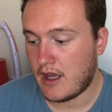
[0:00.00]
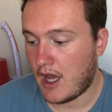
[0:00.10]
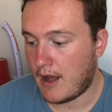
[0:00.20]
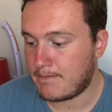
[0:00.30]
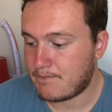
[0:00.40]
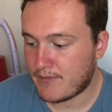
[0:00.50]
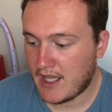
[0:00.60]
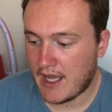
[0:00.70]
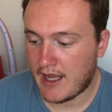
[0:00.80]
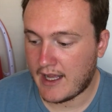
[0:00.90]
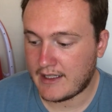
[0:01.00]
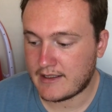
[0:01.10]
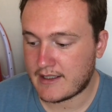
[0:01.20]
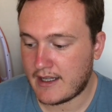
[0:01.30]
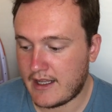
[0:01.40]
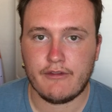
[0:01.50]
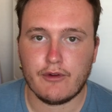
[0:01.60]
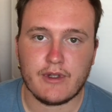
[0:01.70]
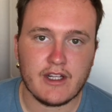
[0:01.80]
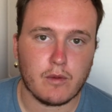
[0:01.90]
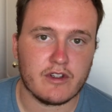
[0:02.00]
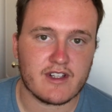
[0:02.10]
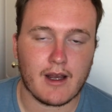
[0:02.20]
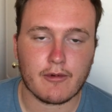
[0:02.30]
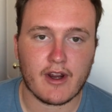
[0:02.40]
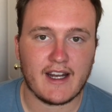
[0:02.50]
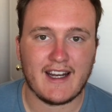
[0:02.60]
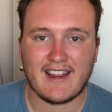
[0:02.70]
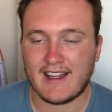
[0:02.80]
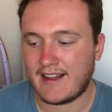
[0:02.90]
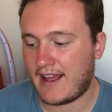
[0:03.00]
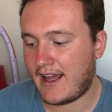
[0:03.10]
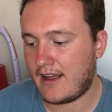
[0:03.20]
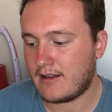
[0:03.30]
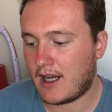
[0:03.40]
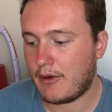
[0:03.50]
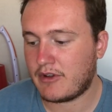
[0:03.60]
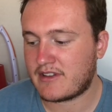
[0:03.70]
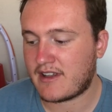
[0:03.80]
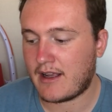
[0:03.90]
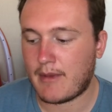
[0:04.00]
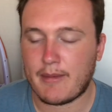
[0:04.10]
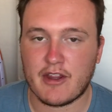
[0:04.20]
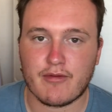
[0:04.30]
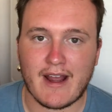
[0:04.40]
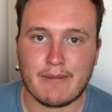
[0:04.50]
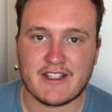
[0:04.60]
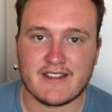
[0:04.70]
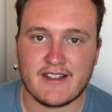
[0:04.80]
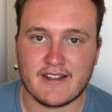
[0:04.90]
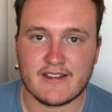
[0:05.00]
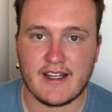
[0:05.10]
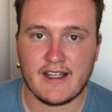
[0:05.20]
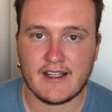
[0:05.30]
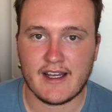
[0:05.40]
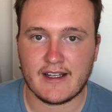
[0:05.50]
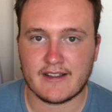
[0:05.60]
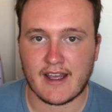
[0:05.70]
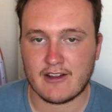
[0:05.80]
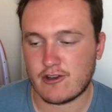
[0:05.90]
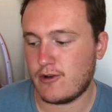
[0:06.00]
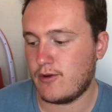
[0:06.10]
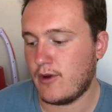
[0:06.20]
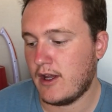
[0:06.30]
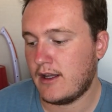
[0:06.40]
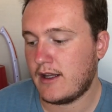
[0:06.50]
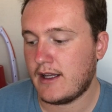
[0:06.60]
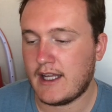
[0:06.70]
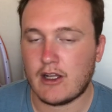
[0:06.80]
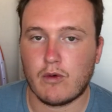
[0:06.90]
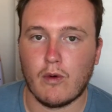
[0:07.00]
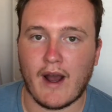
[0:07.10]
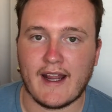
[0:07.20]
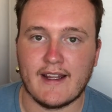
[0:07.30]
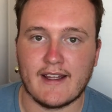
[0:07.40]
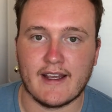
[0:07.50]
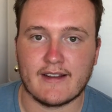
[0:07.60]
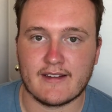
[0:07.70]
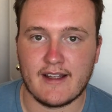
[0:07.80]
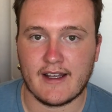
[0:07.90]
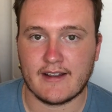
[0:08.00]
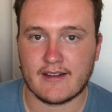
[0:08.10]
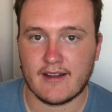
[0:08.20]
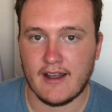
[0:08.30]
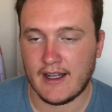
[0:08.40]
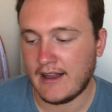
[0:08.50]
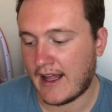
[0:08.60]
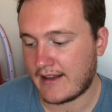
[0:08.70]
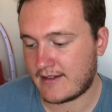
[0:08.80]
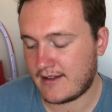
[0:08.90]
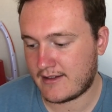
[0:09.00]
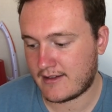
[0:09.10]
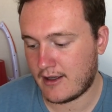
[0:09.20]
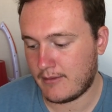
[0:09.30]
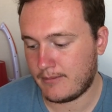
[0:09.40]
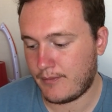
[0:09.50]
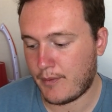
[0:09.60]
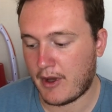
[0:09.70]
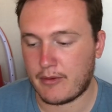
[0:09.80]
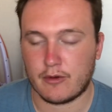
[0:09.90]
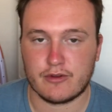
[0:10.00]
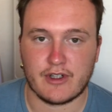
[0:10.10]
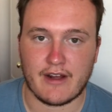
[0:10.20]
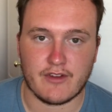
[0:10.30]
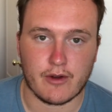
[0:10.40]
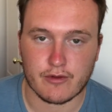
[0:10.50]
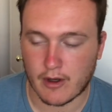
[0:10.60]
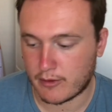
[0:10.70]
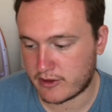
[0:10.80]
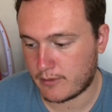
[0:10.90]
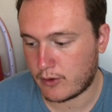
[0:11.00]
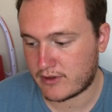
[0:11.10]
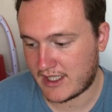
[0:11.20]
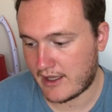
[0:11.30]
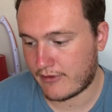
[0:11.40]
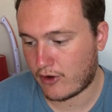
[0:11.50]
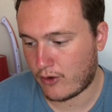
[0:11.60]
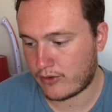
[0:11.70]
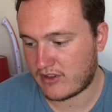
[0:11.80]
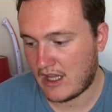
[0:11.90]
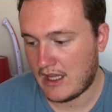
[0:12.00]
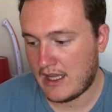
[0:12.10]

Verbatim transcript: Um, yeah, and if you did want to upgrade anything there, I would say maybe the RAM to 16 gigs, get two equal 8 gig sticks in that system. The motherboard should have no trouble supporting it, of course.